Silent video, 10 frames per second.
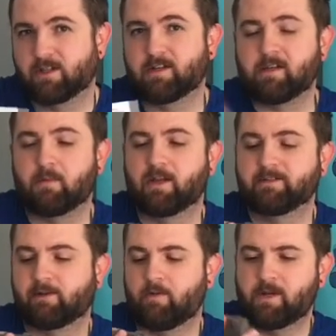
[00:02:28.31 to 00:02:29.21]
on eBay.
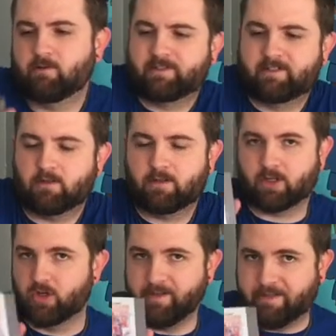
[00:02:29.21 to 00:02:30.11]
So I mean, it was still a
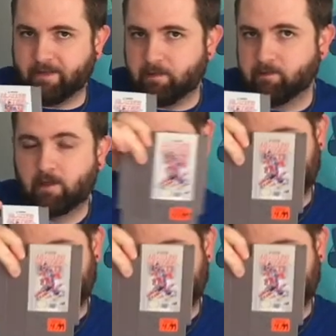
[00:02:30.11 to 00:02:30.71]
good deal.